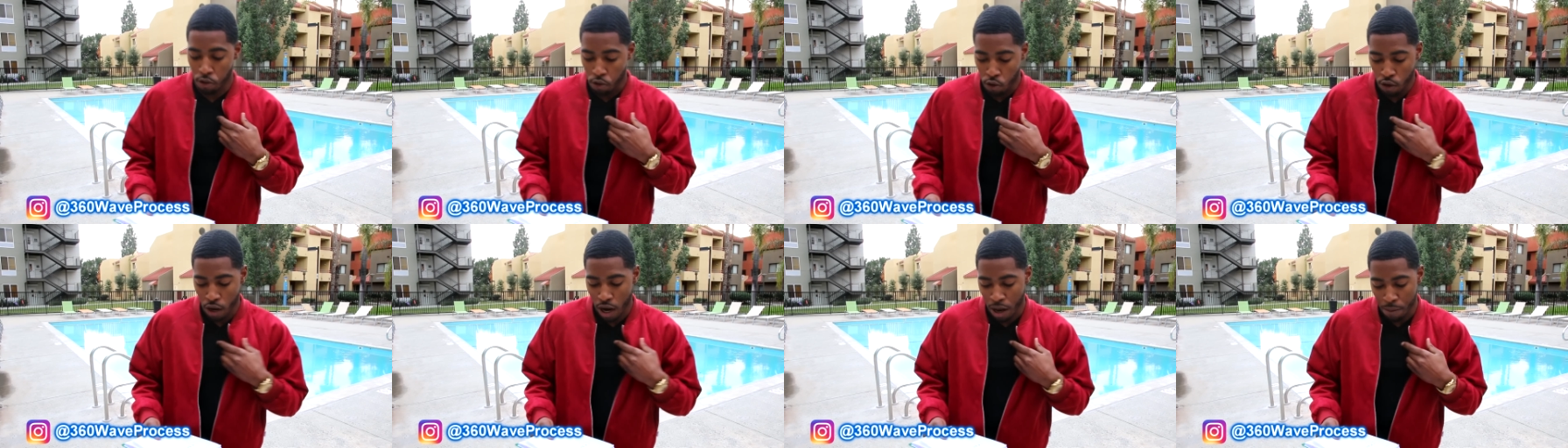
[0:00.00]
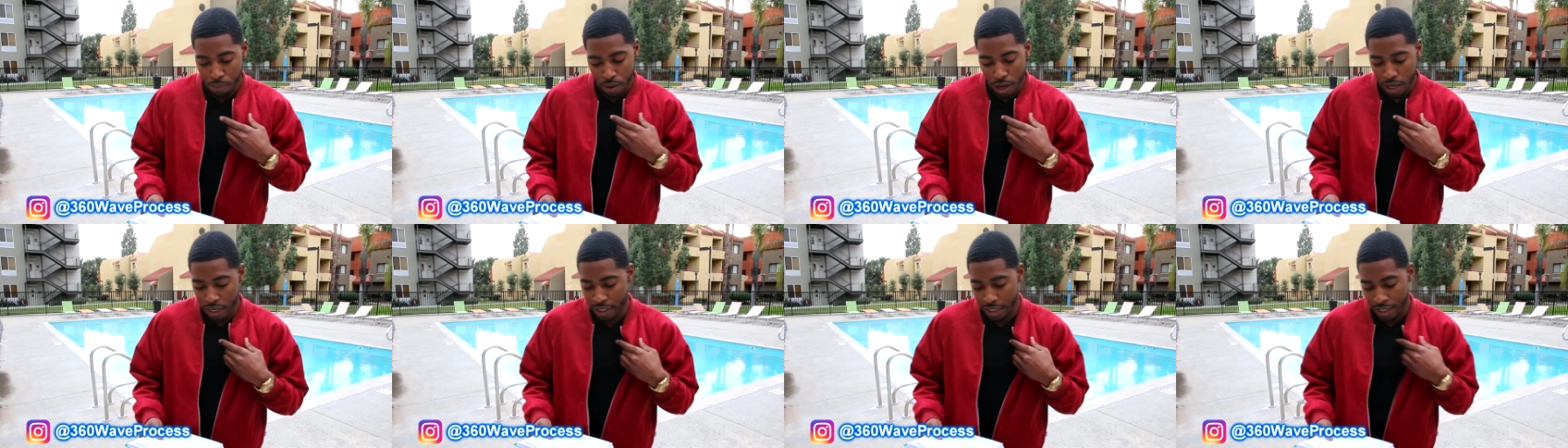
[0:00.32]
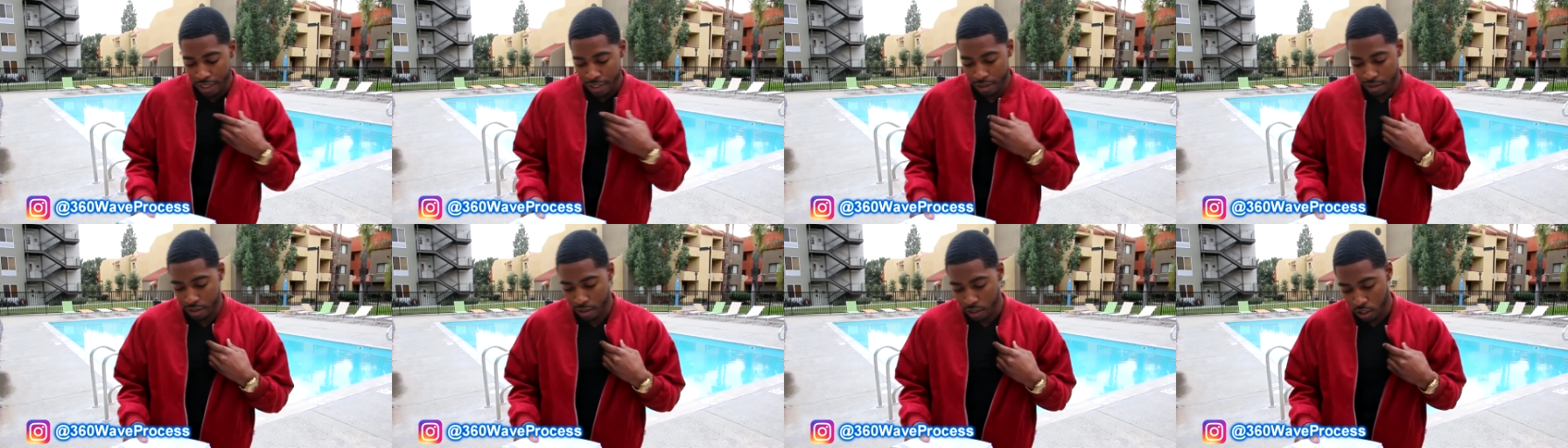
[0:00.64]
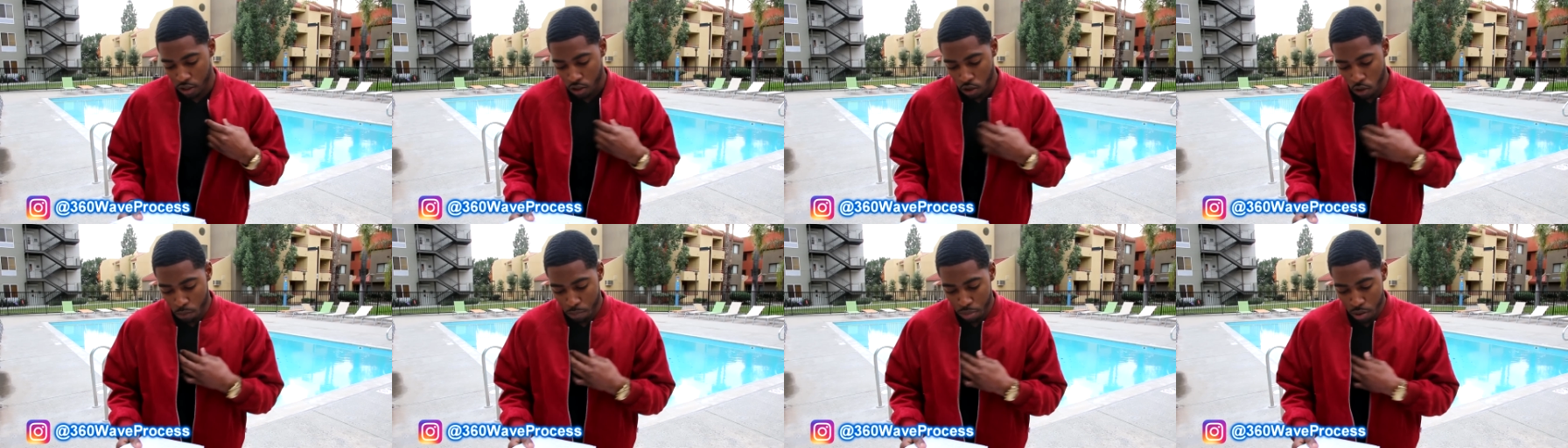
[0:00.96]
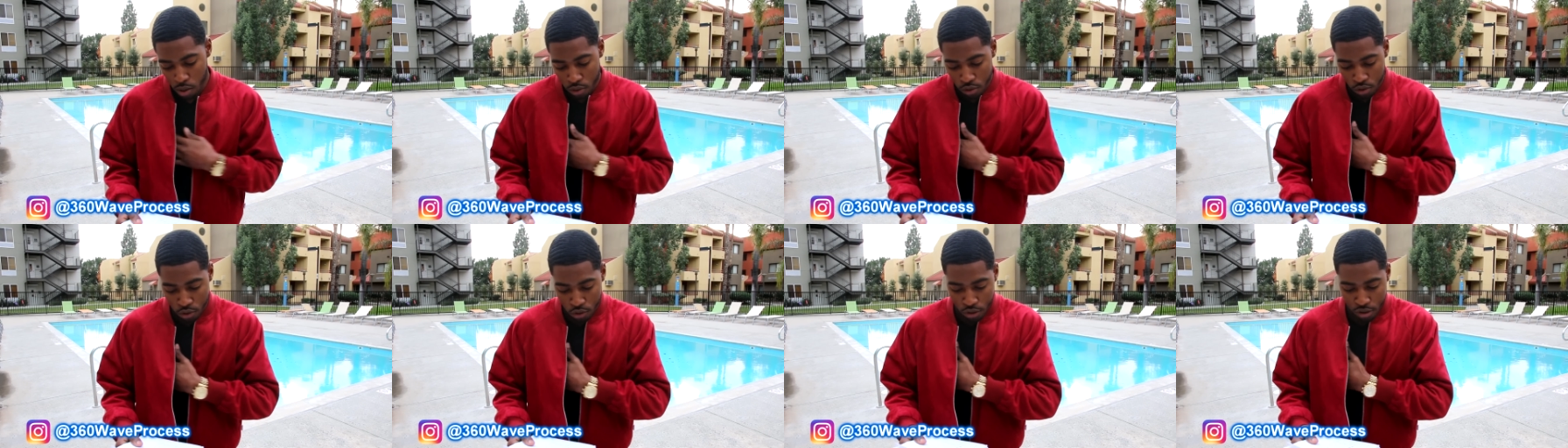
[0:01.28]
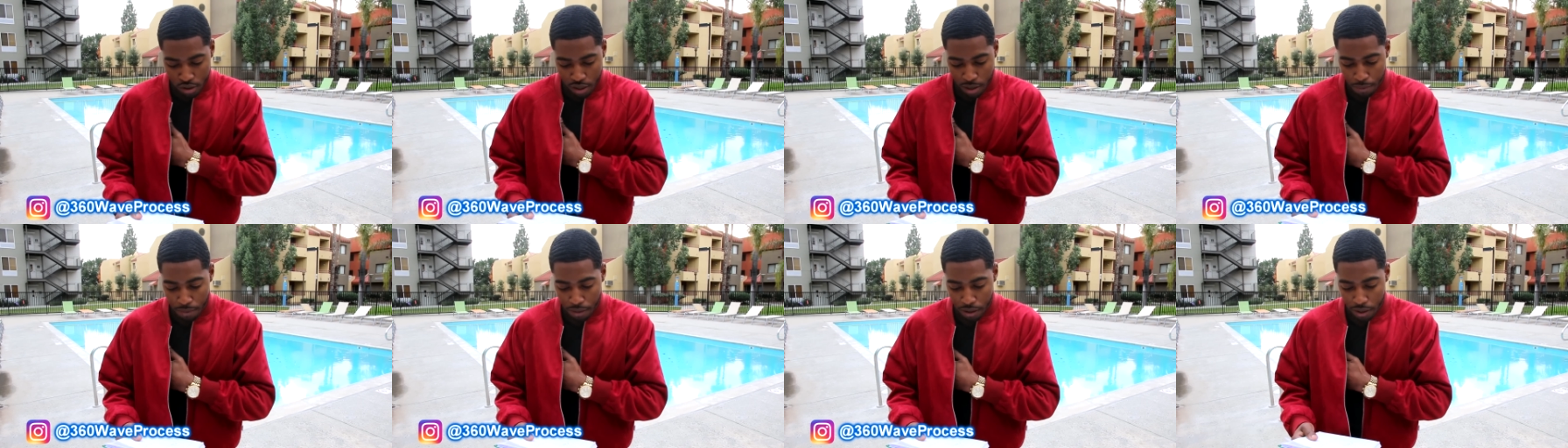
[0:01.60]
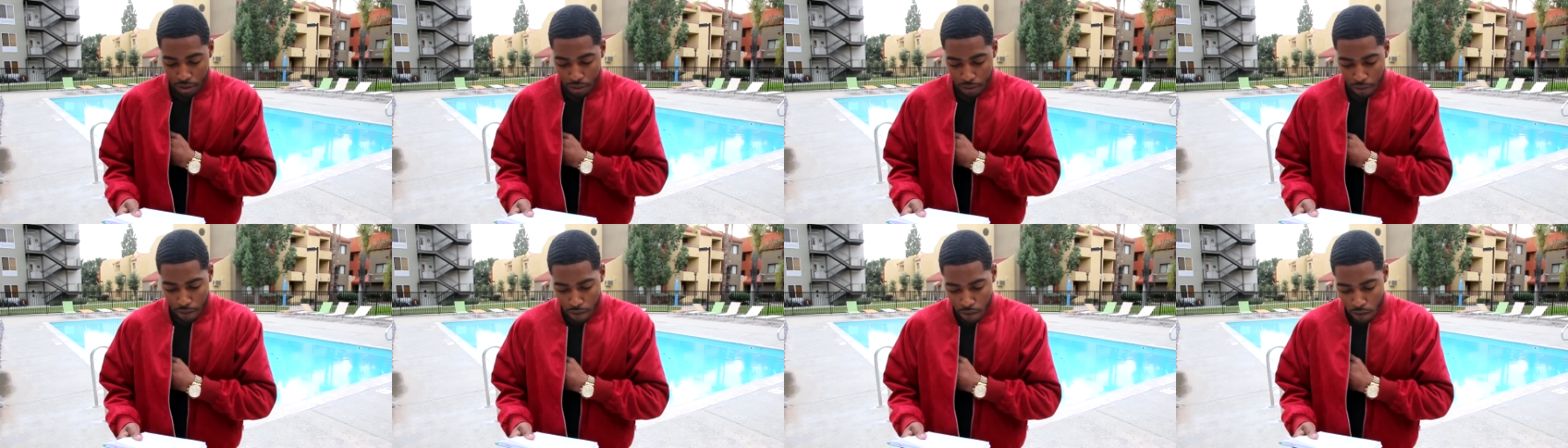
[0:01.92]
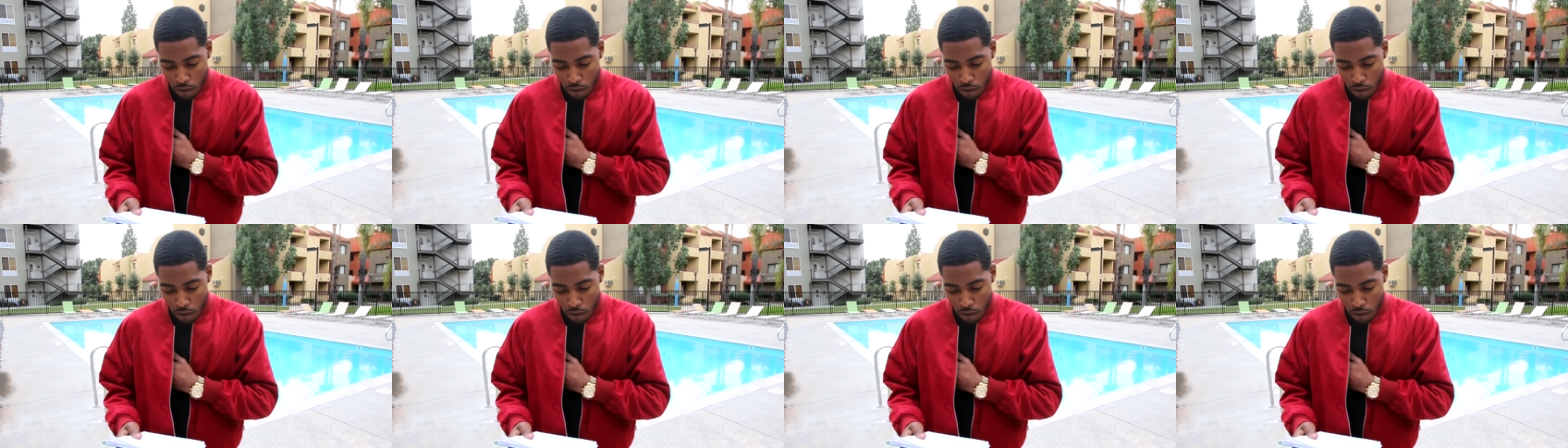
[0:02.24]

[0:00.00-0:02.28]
Or I probably didn't see your post or something.